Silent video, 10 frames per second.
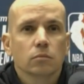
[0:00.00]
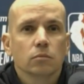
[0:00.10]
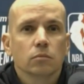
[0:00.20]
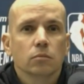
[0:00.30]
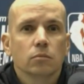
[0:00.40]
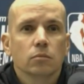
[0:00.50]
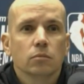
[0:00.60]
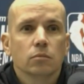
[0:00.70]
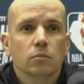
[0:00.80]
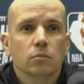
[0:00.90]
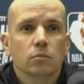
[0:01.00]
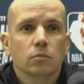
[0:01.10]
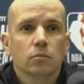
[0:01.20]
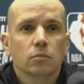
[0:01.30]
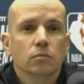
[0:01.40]
I mean, you haven't even coached
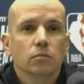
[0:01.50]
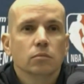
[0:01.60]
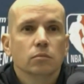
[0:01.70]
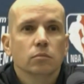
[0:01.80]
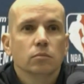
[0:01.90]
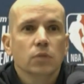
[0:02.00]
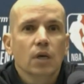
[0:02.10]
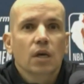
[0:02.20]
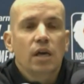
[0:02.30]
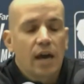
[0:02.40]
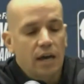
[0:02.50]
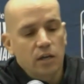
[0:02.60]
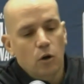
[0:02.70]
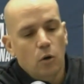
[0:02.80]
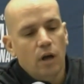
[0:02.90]
without a mask yet.
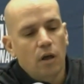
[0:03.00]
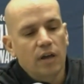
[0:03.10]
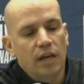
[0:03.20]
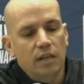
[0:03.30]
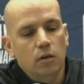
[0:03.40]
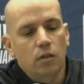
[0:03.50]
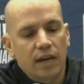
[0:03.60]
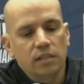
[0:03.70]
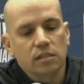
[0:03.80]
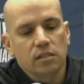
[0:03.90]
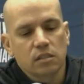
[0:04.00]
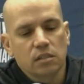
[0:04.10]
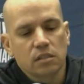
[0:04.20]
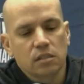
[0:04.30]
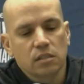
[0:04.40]
Yeah, you know, and all that, you know, that
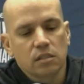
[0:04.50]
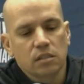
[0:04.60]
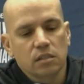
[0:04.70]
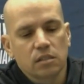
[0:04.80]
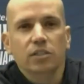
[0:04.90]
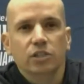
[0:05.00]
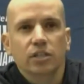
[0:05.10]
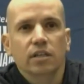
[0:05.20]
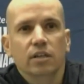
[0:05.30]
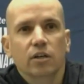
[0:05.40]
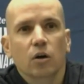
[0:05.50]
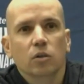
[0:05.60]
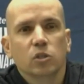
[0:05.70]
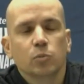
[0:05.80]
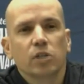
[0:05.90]
is that,
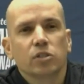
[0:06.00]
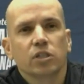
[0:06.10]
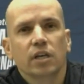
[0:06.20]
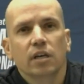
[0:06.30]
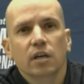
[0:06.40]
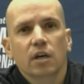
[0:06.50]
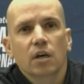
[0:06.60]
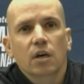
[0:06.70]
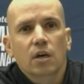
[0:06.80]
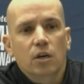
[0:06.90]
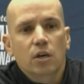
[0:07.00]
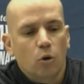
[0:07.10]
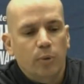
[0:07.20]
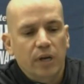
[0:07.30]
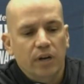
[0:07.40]
you know, especially,
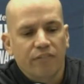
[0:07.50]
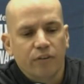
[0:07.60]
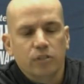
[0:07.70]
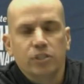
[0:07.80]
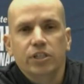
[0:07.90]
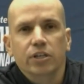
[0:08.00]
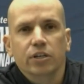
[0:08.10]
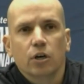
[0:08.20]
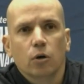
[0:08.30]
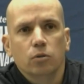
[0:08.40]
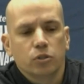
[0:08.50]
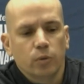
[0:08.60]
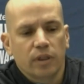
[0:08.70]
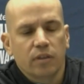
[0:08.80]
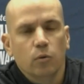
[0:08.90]
you know, being a first-year
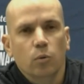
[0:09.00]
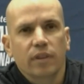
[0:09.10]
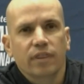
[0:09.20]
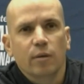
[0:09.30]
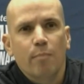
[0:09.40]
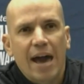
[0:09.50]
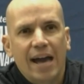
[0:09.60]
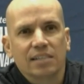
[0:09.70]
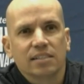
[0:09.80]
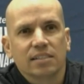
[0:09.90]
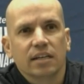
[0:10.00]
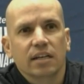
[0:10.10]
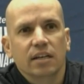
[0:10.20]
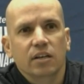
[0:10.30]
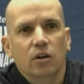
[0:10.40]
coach with with the mask
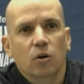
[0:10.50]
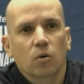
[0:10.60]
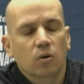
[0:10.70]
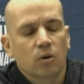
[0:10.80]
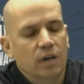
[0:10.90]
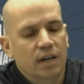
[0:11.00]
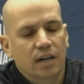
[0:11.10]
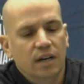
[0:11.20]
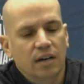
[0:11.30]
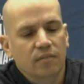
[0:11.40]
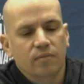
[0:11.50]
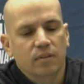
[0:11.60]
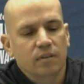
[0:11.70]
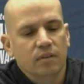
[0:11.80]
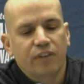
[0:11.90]
and, you know, uh,
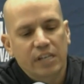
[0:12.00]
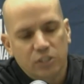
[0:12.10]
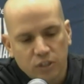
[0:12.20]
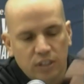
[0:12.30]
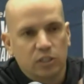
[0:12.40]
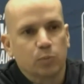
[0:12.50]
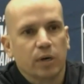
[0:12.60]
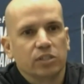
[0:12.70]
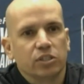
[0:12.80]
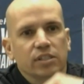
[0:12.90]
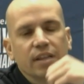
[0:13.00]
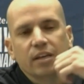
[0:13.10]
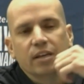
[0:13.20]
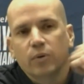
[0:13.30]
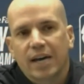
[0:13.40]
facial expressions. I
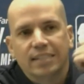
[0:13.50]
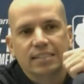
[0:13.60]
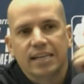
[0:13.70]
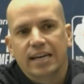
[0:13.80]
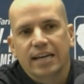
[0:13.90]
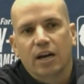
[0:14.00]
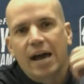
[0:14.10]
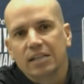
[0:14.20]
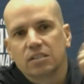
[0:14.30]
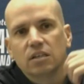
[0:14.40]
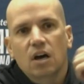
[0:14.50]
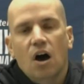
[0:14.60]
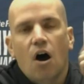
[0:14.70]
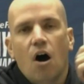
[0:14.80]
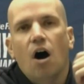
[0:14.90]
think we got to take our mask
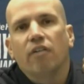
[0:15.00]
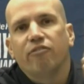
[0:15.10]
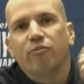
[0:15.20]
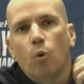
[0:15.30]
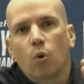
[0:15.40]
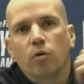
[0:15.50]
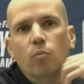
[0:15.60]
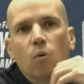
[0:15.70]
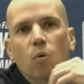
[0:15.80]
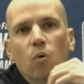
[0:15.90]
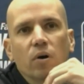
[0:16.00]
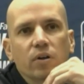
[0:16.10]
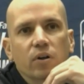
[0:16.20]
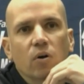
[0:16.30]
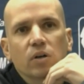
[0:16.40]
off more and more, you
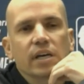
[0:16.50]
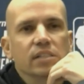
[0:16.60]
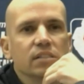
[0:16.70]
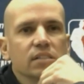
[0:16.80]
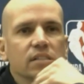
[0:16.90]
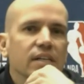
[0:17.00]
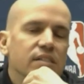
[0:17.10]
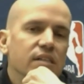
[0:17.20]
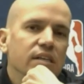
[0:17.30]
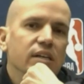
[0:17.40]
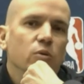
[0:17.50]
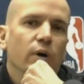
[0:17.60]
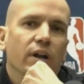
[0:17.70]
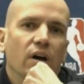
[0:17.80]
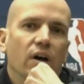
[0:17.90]
know, as as as the year
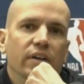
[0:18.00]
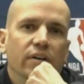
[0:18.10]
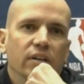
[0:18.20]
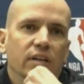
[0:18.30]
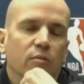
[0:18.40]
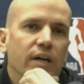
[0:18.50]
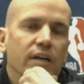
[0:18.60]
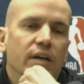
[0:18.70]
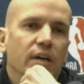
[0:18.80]
went on there a little bit.